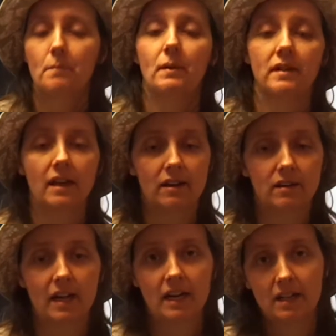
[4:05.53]
but they're
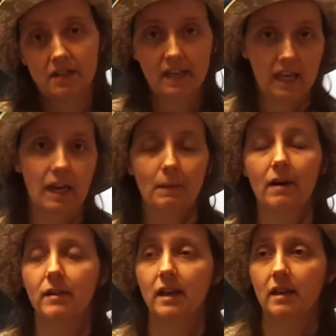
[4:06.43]
kind of thinking
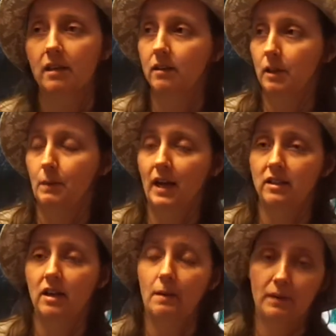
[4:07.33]
about, like you might shop.